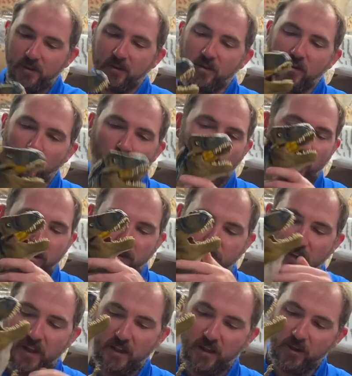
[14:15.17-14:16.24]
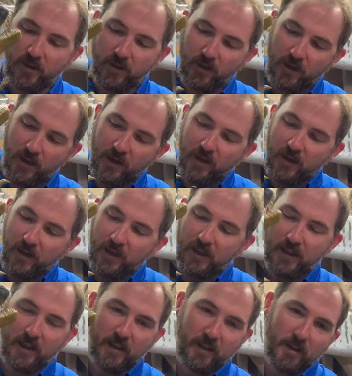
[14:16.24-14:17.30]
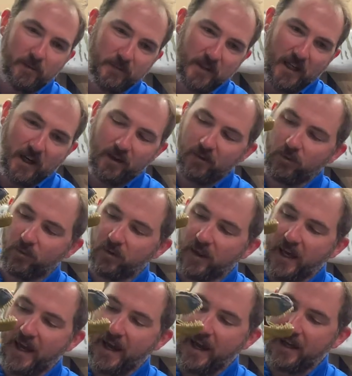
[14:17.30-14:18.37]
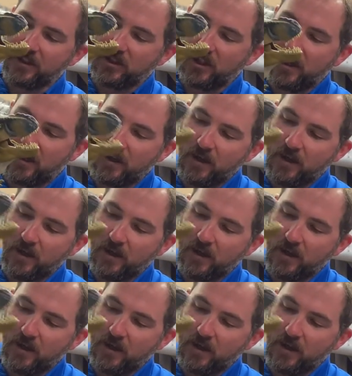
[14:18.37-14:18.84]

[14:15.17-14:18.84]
Swallow the figure, and then it comes out through the hatch.